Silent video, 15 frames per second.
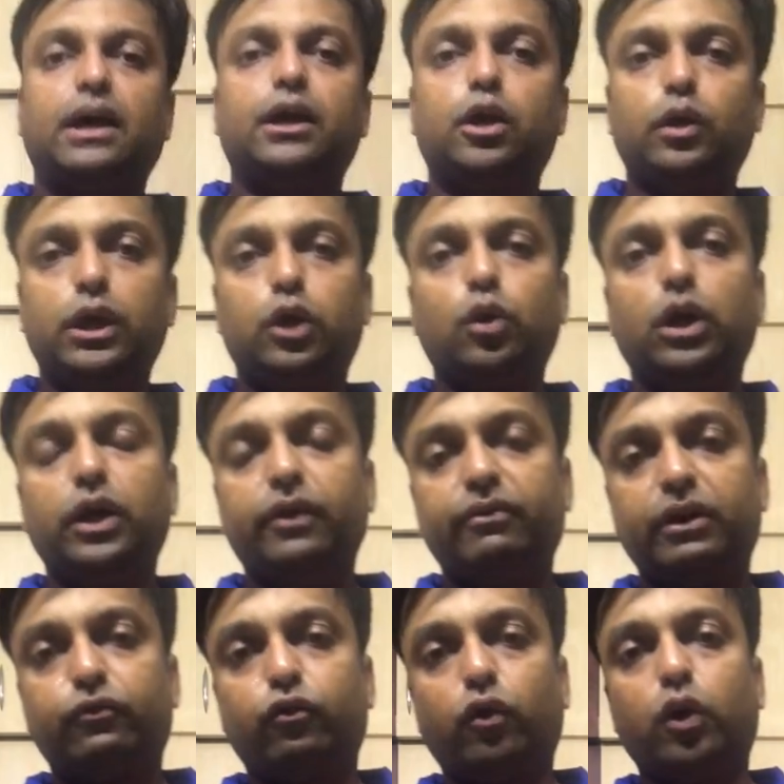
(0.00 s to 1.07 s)
and you need to leave
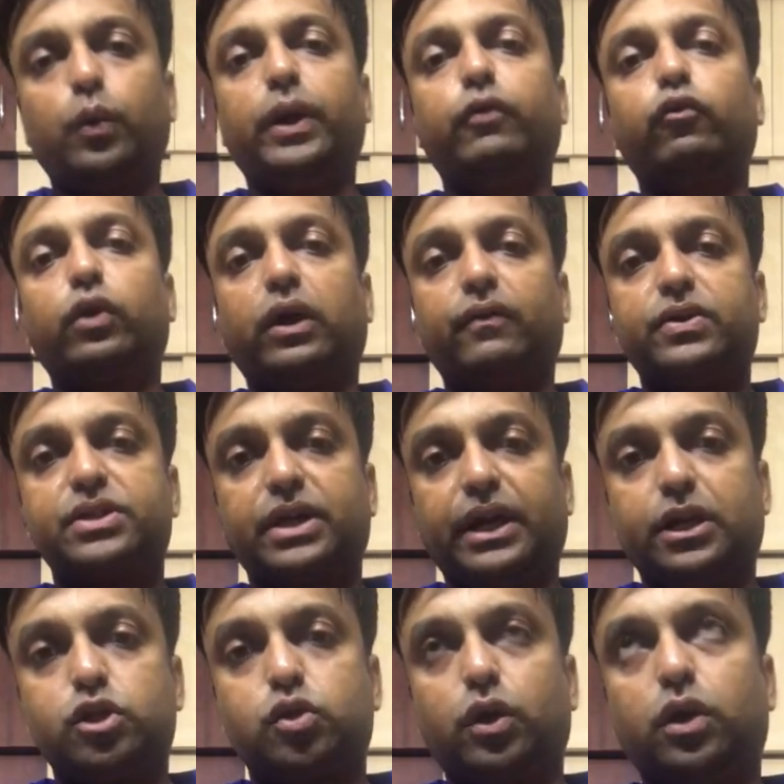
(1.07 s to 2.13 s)
it for 24 hours
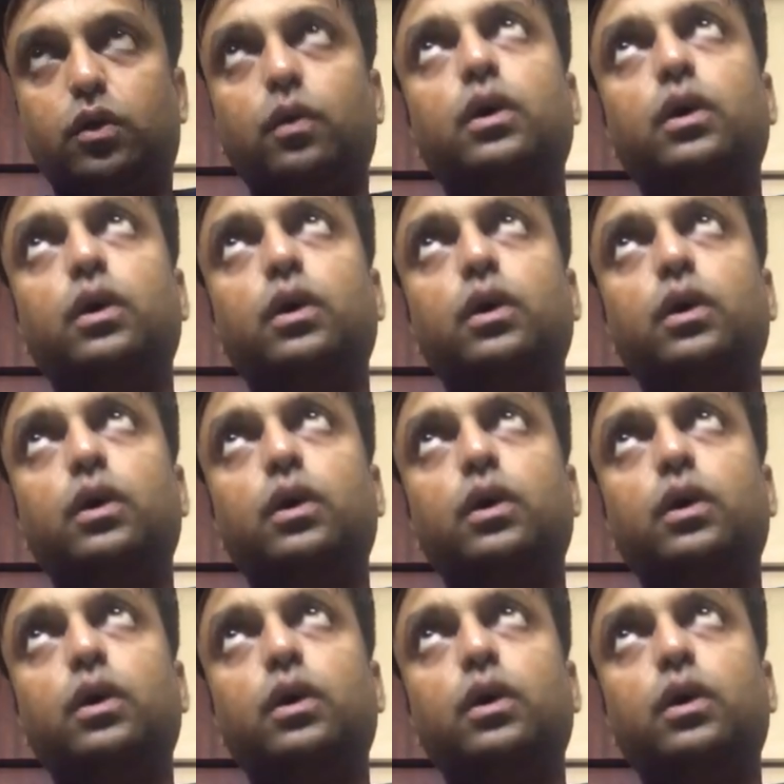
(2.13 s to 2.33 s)
again. So